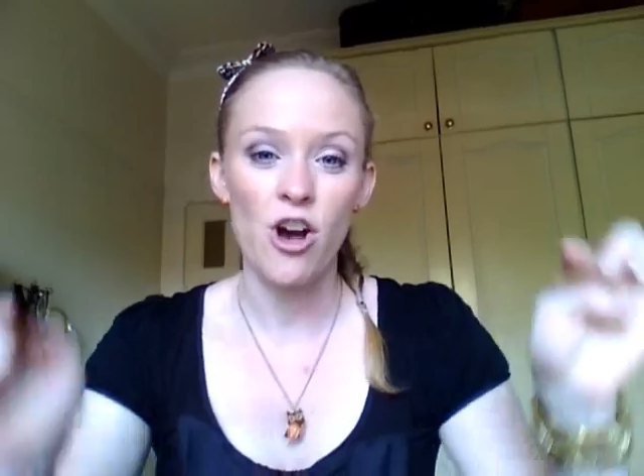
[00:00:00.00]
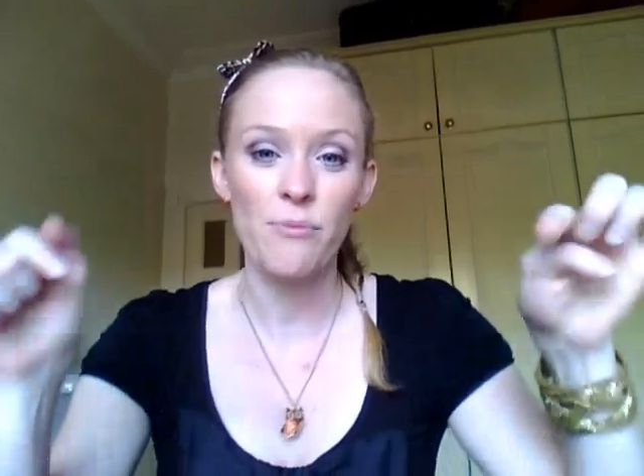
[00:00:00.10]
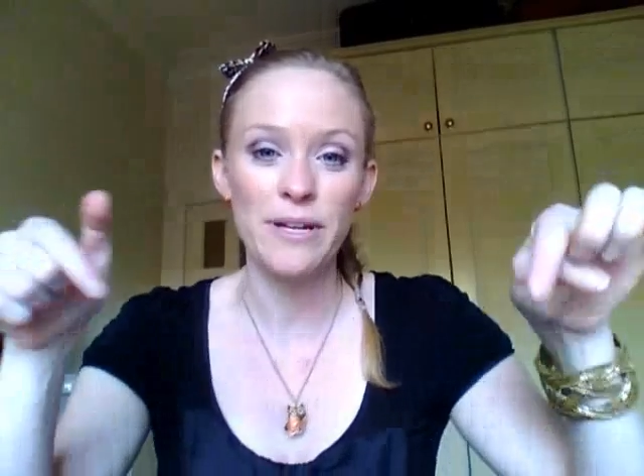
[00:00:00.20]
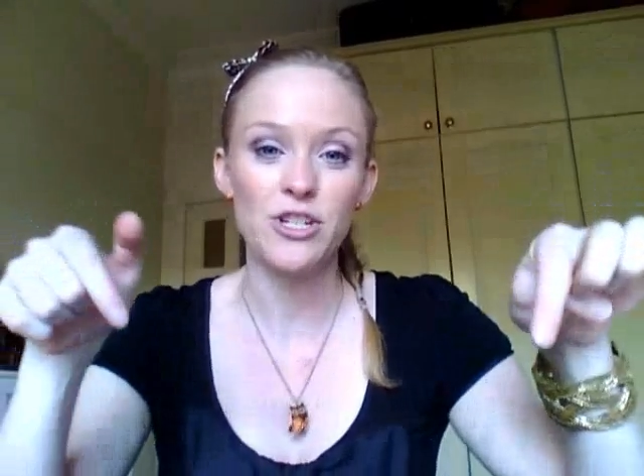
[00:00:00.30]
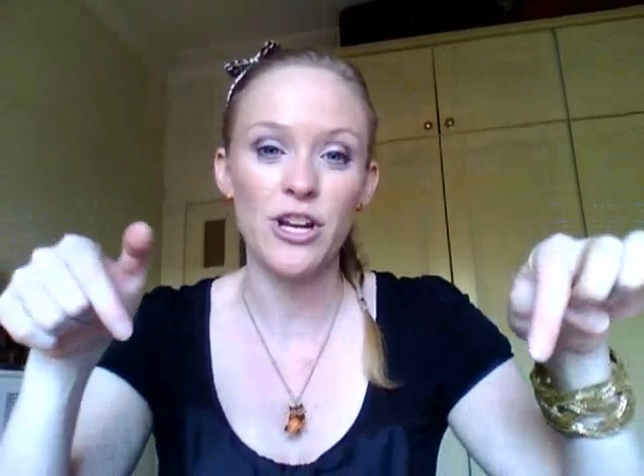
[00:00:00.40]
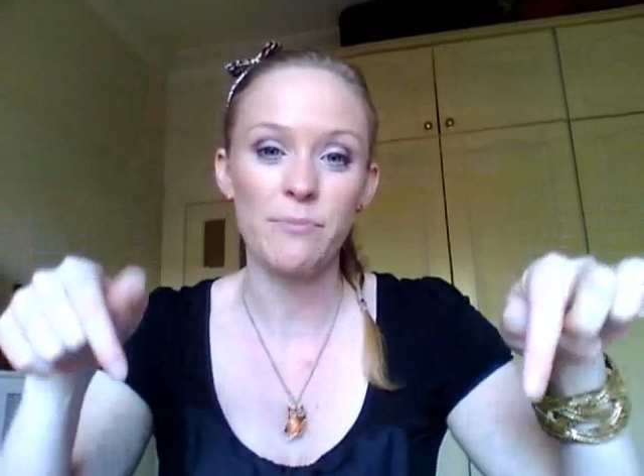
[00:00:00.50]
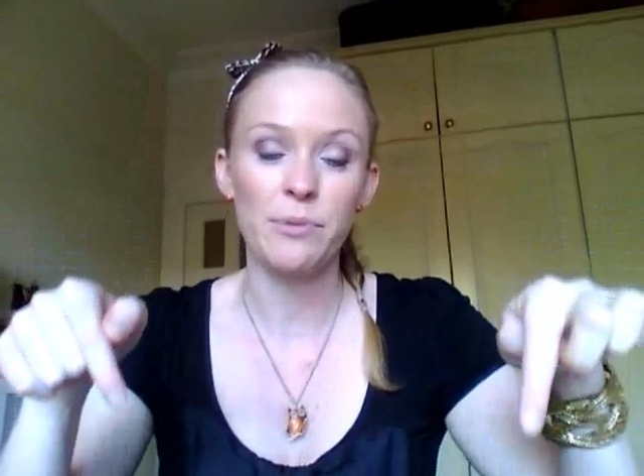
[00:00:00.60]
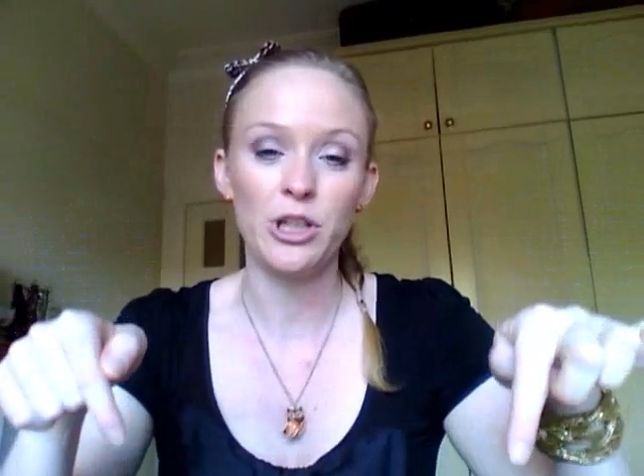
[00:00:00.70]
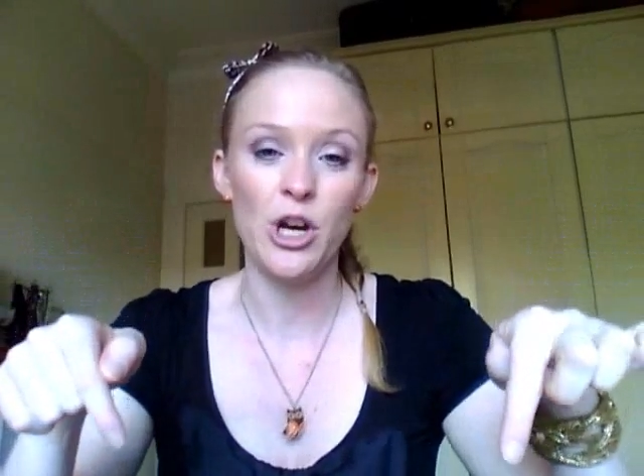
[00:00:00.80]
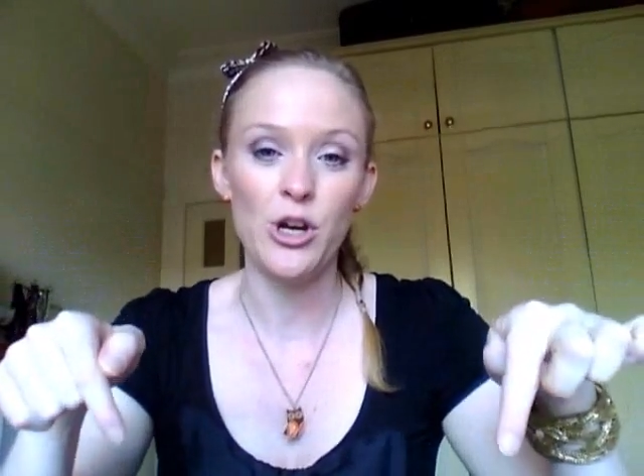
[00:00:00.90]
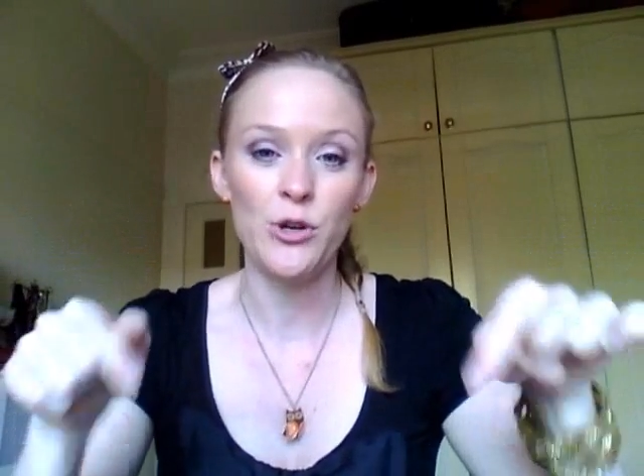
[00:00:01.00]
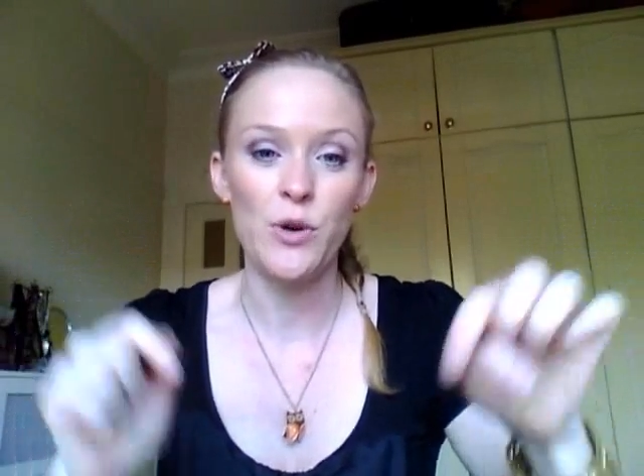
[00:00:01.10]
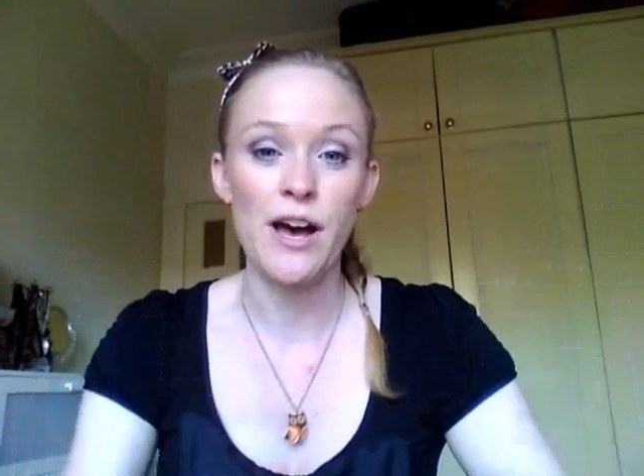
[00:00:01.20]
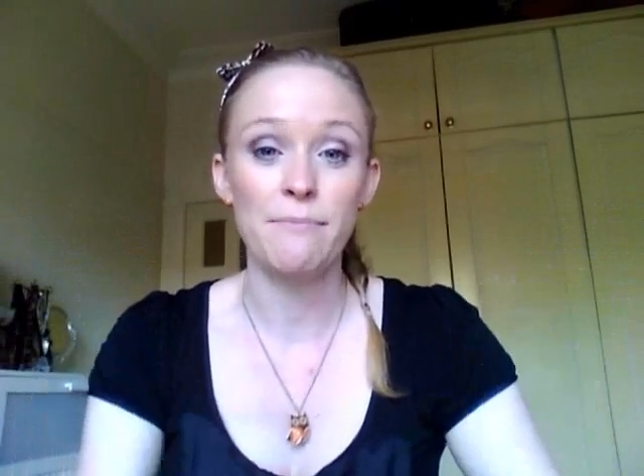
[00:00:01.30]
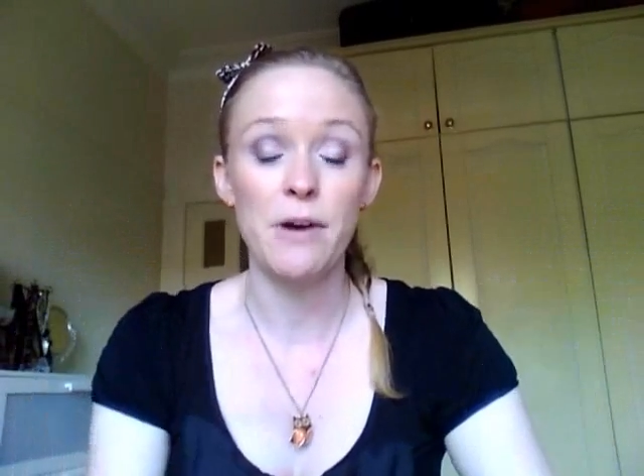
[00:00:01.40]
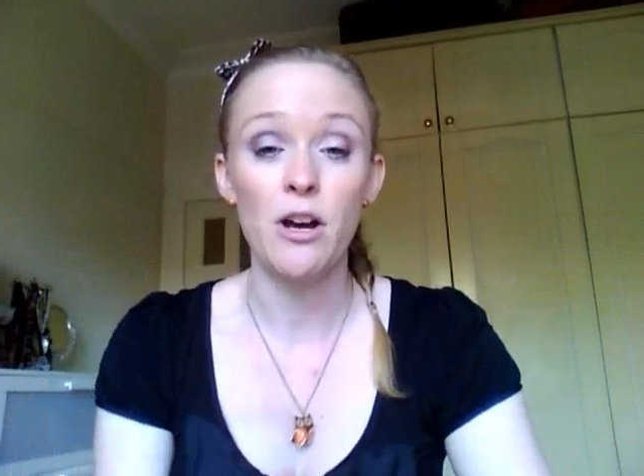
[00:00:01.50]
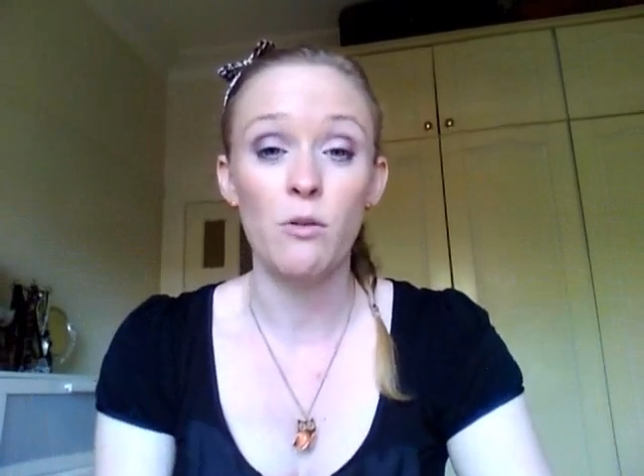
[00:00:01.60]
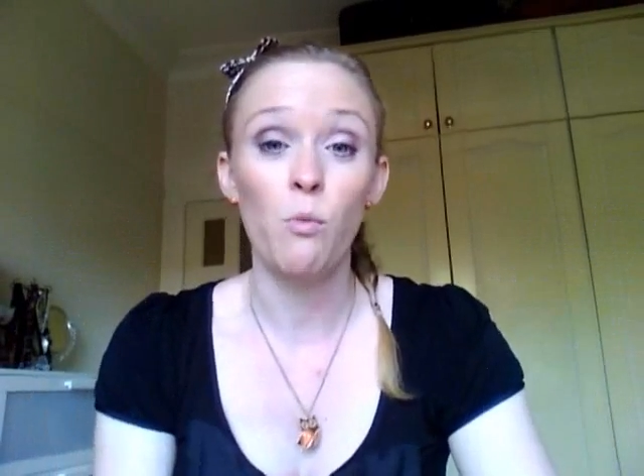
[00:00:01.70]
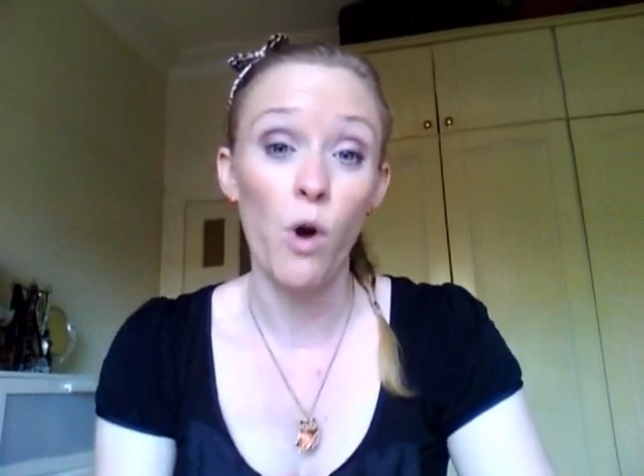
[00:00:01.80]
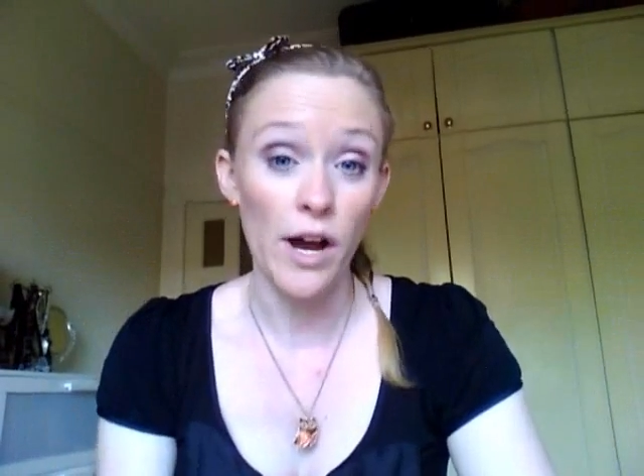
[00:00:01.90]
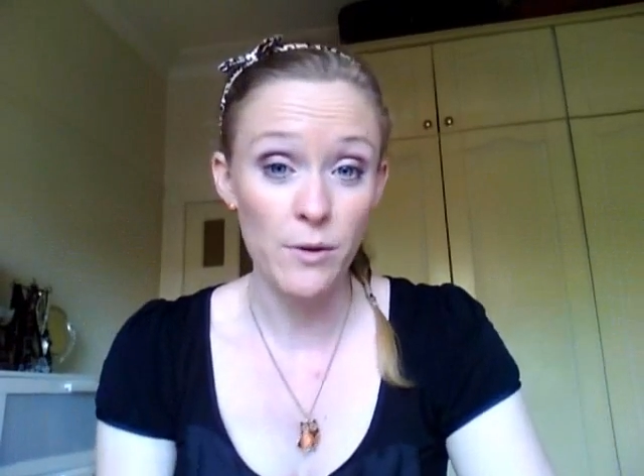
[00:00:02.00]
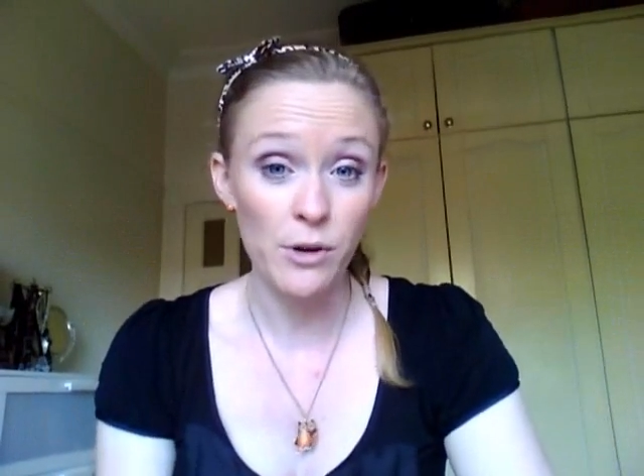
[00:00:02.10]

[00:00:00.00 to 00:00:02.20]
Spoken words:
comment down below why